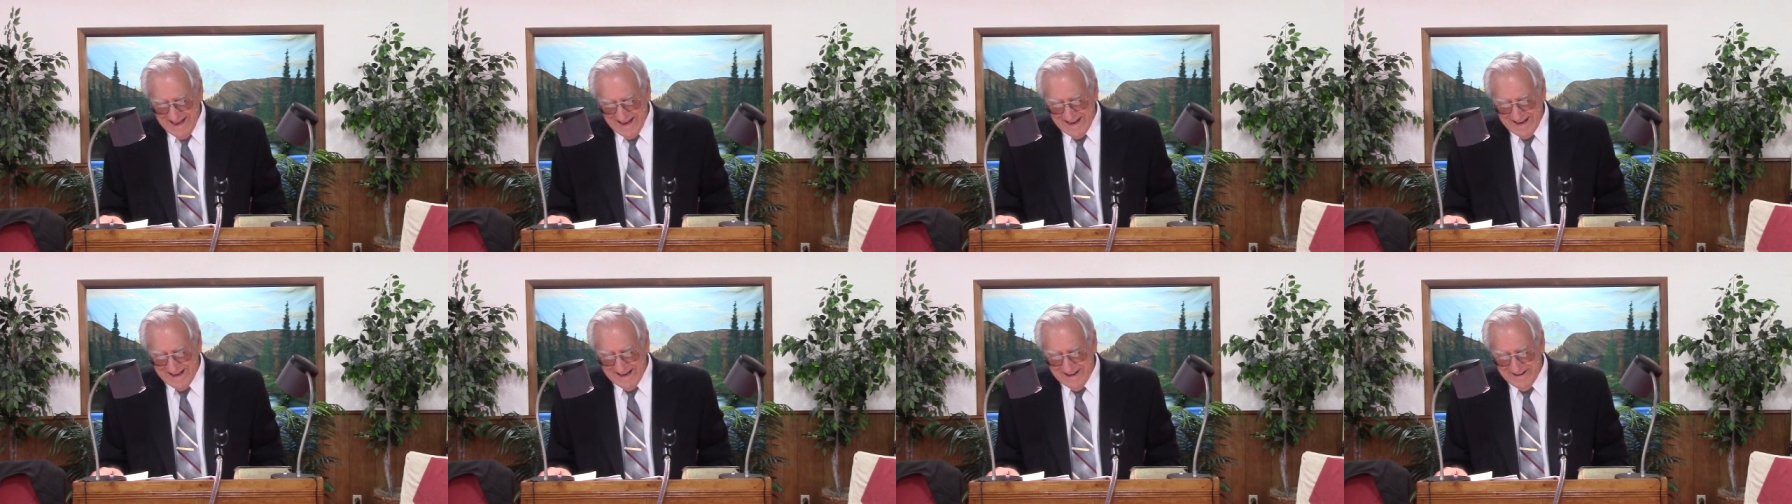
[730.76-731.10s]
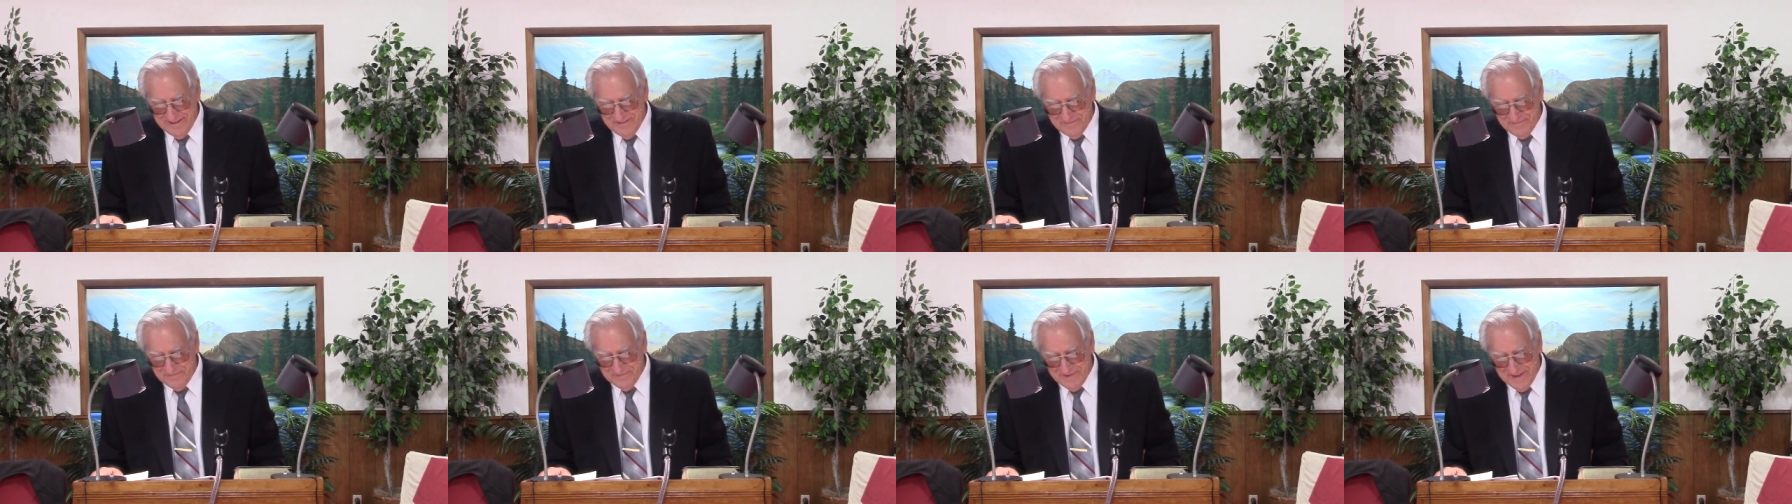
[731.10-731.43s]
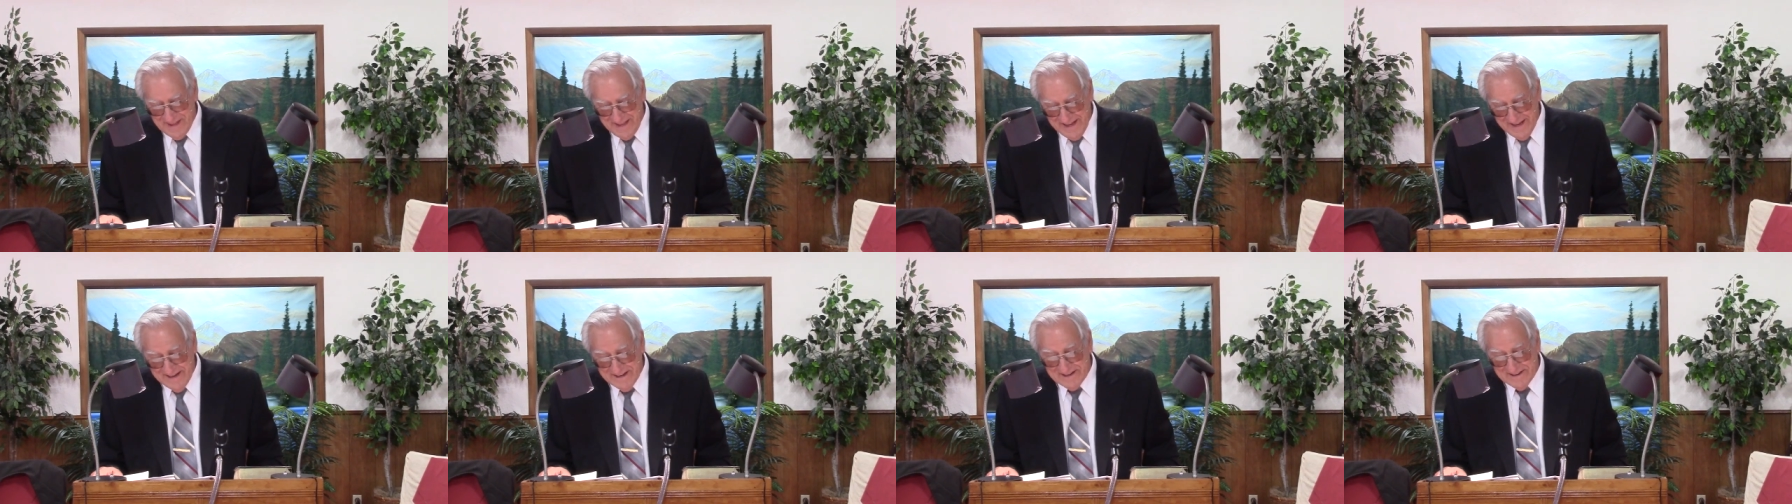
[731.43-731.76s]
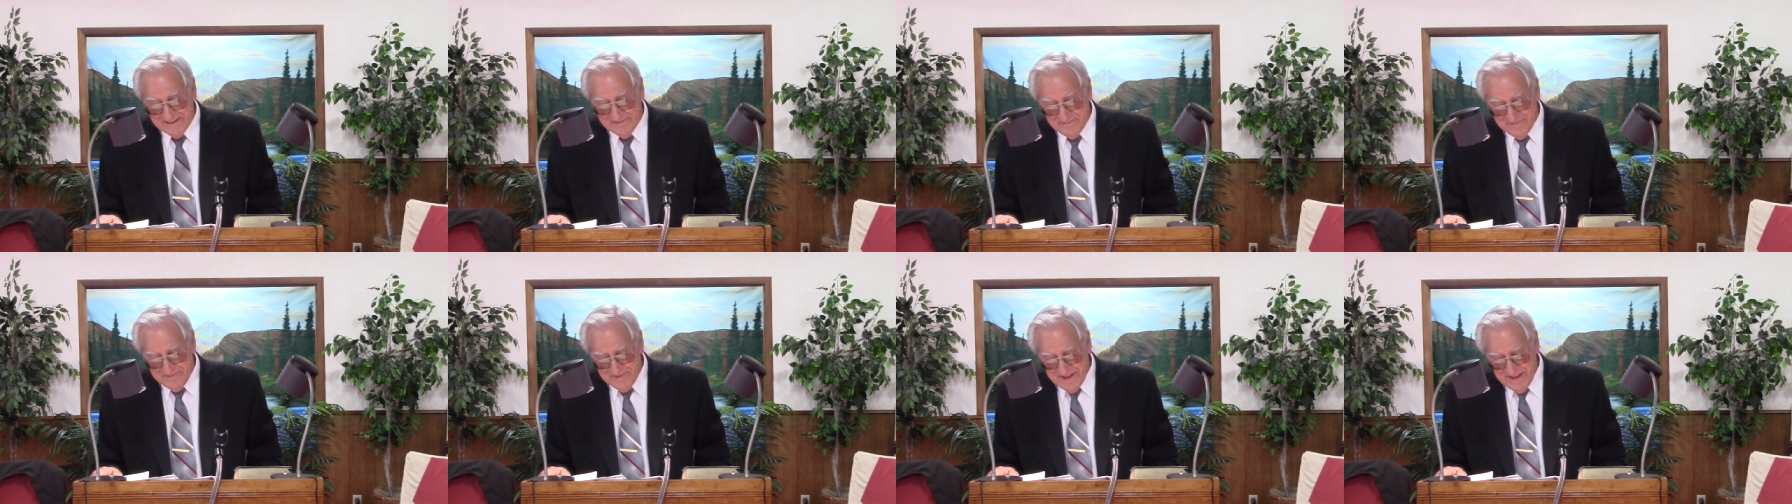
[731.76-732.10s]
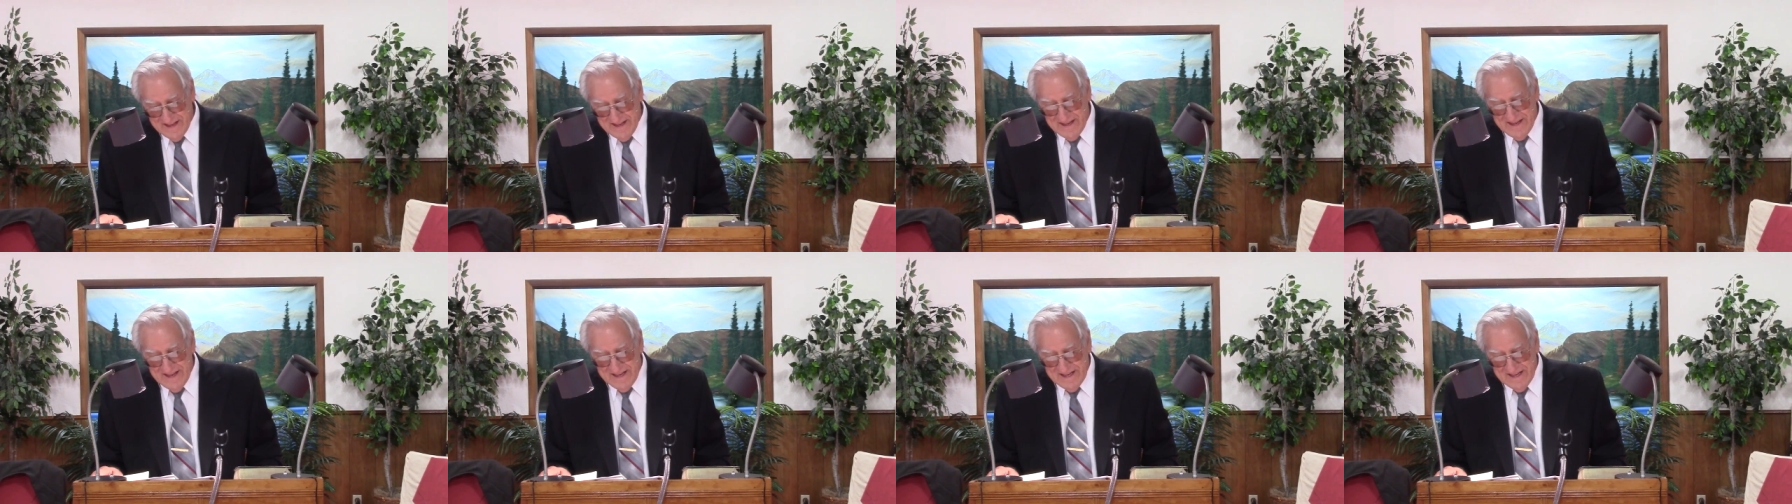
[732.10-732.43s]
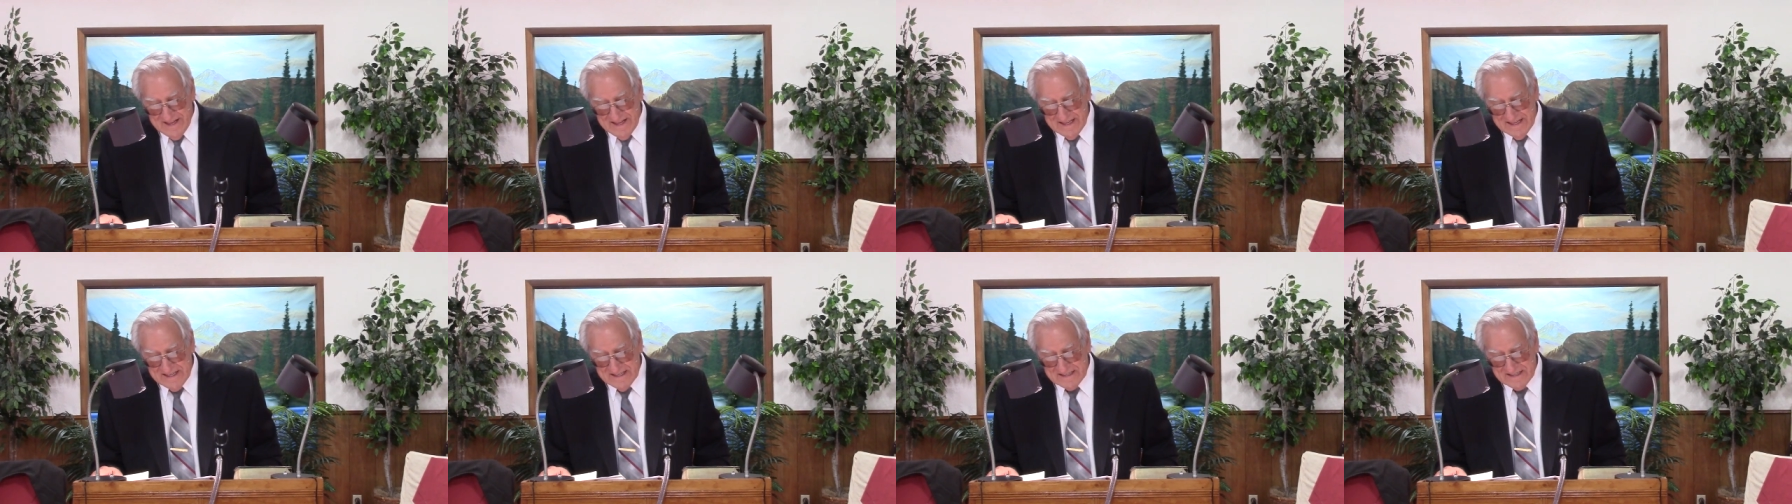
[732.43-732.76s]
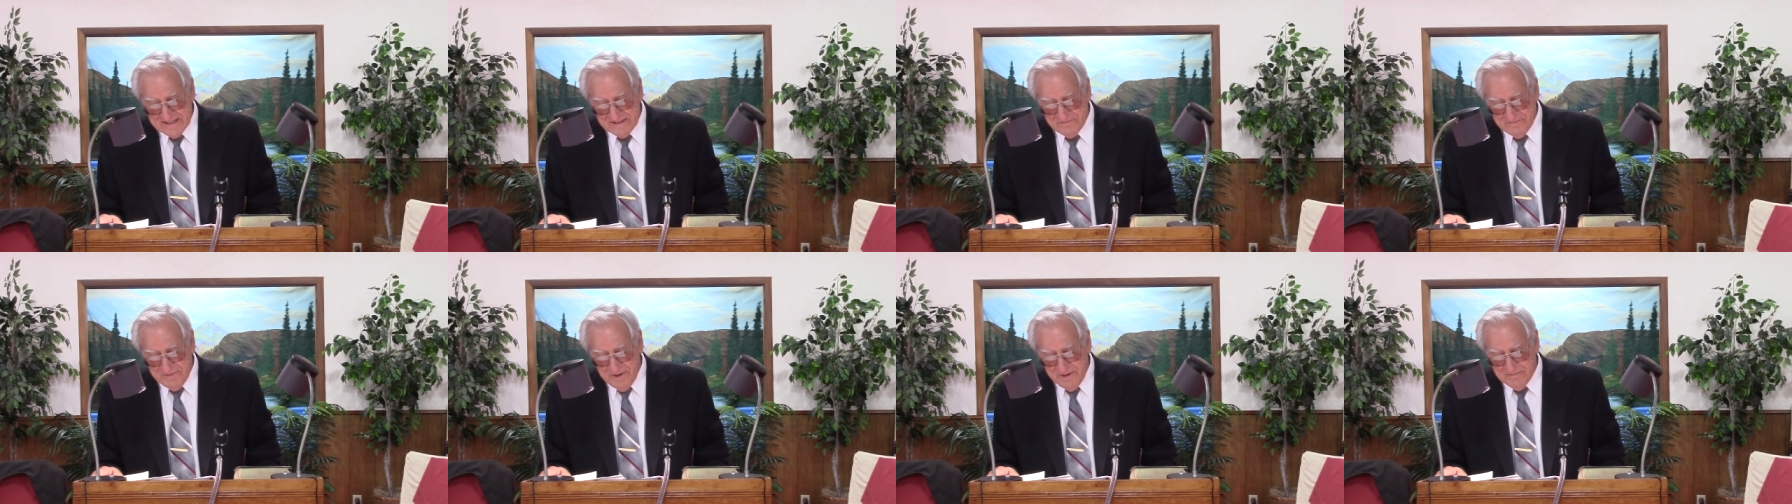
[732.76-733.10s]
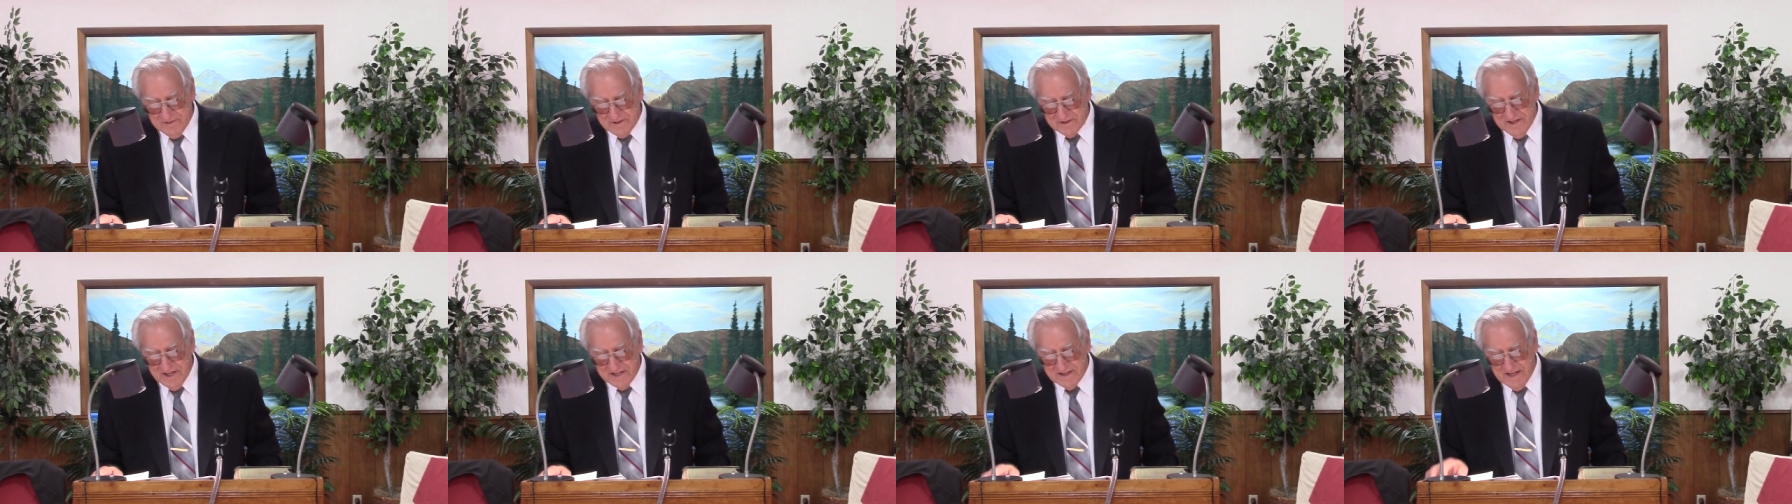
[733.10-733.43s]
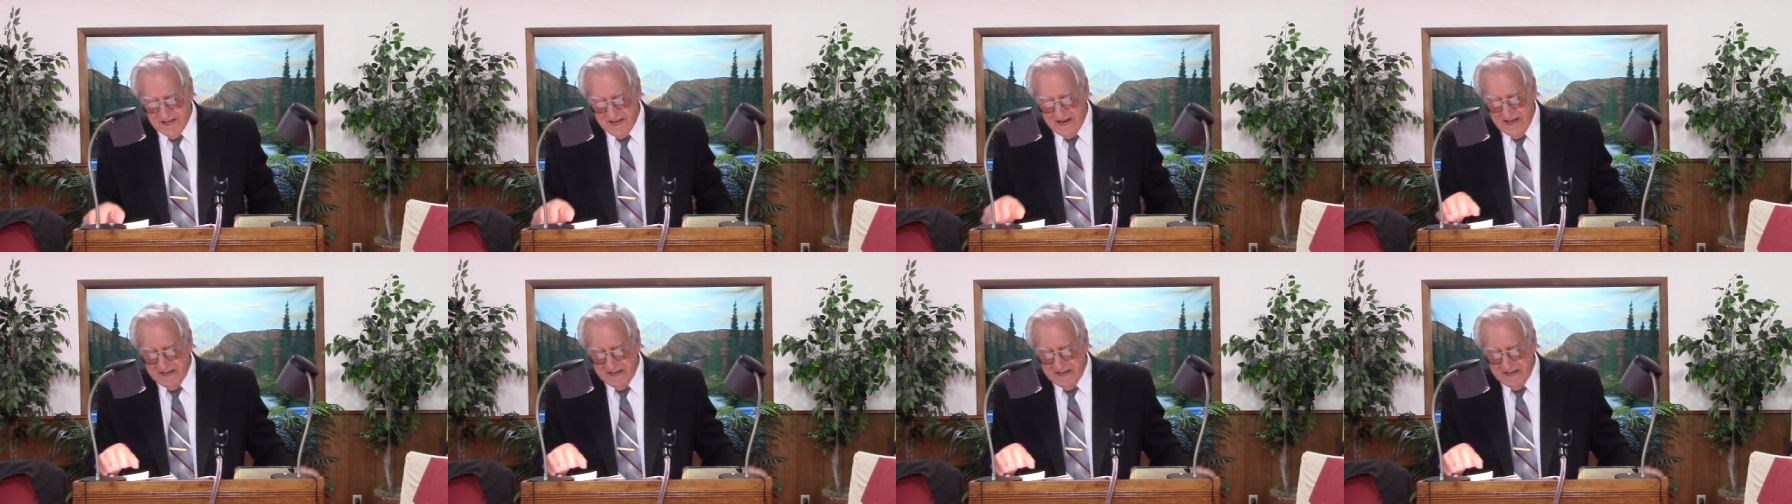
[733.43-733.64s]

um, yeah. So people did that.